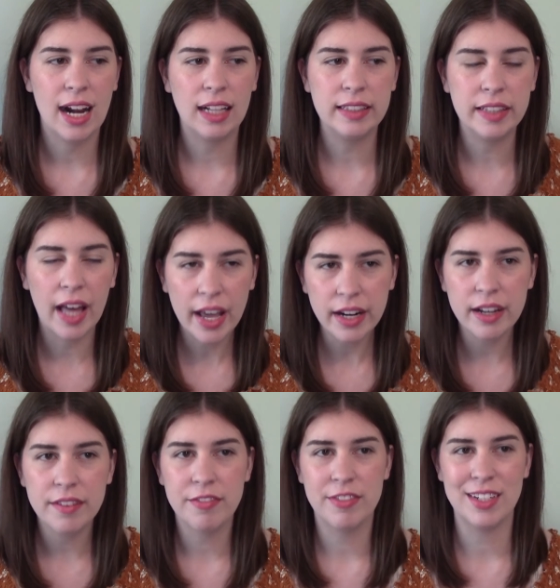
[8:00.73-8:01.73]
a lot
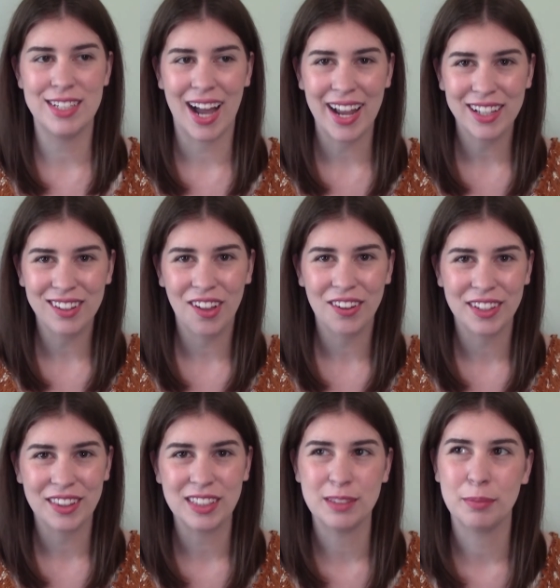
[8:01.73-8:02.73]
of the dialogue
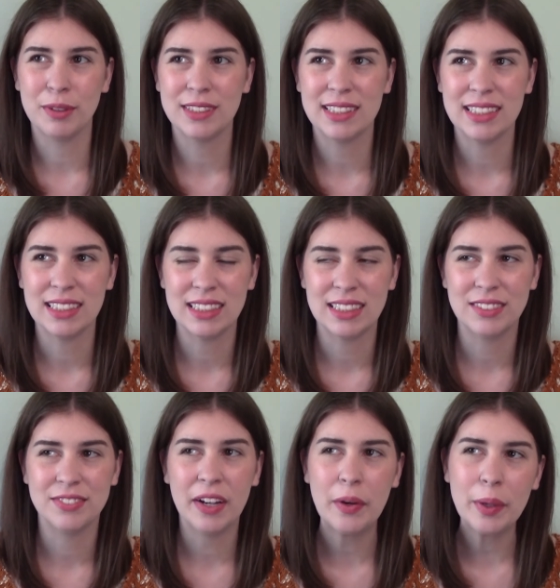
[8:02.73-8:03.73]
in these books
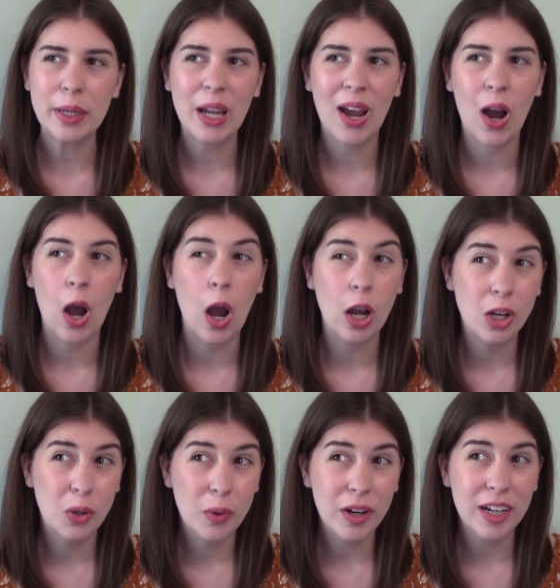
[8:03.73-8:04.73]
is very
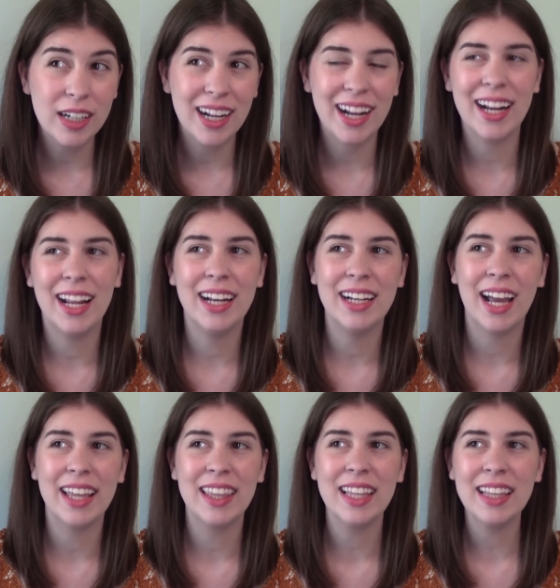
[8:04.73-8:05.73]
awkward, and
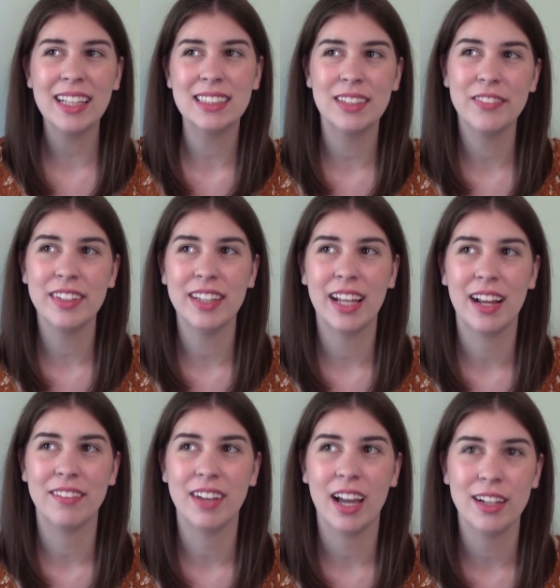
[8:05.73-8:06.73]
I think that's something that
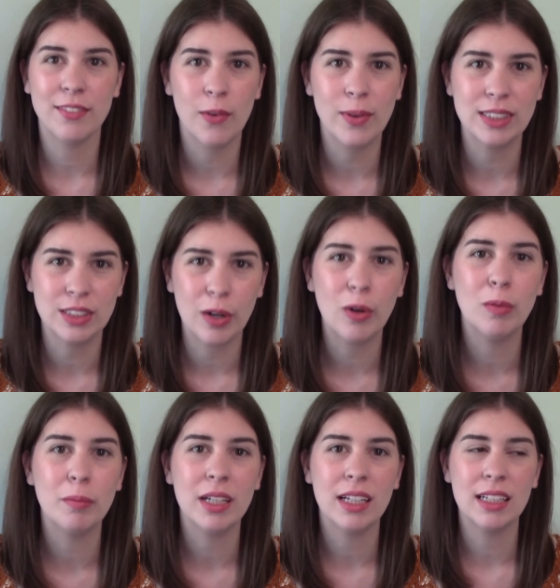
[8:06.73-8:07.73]
I've kind of always
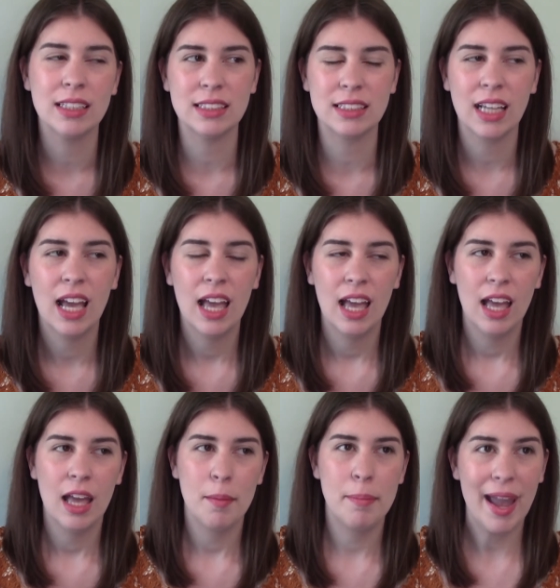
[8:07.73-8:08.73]
known because
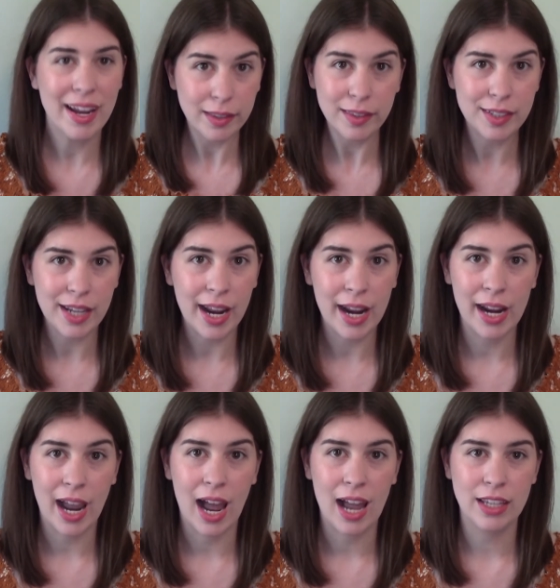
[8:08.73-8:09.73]
back in the
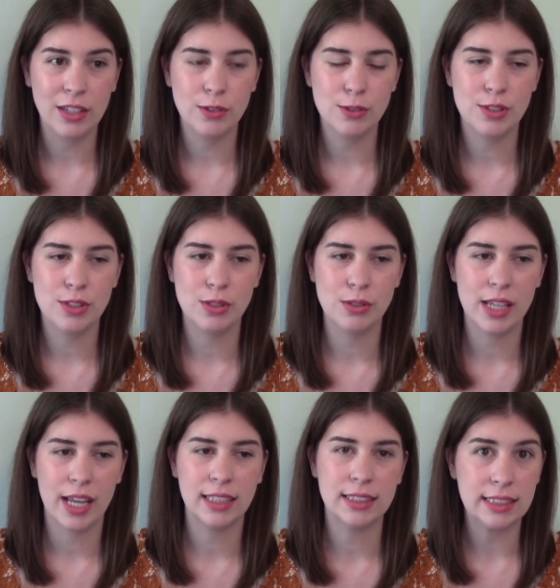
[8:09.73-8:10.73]
day, I used to
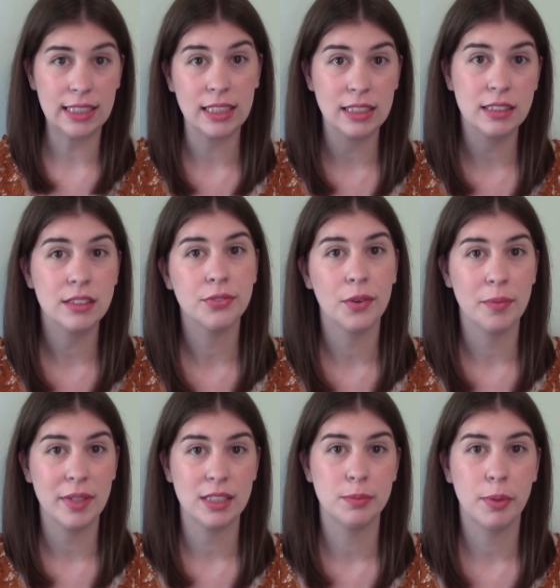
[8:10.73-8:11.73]
take scenes
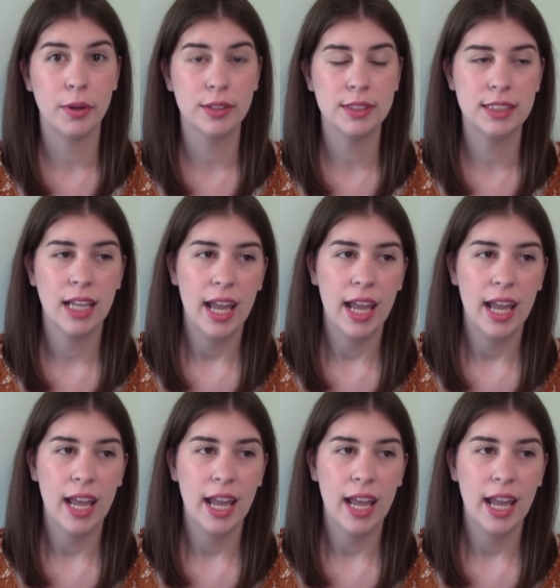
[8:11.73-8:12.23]
from these books